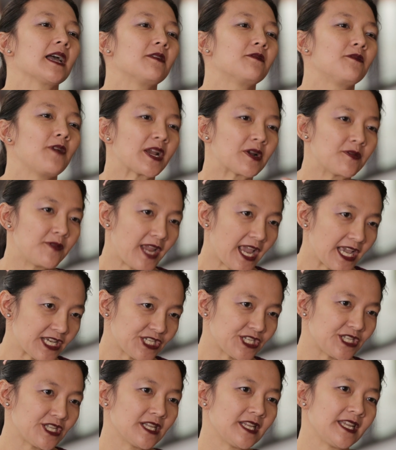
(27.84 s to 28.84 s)

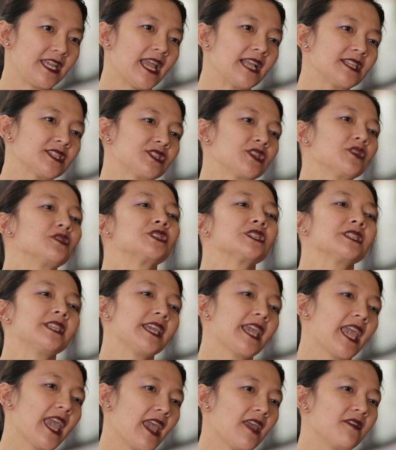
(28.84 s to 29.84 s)
recreationally and
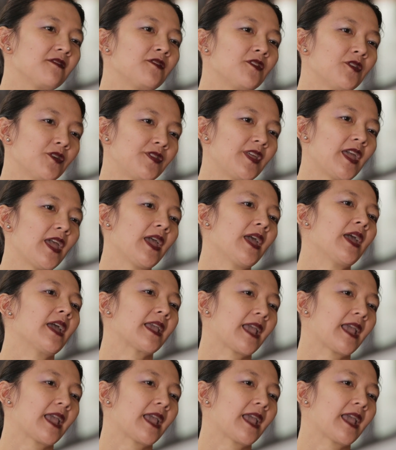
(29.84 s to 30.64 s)
socially care for their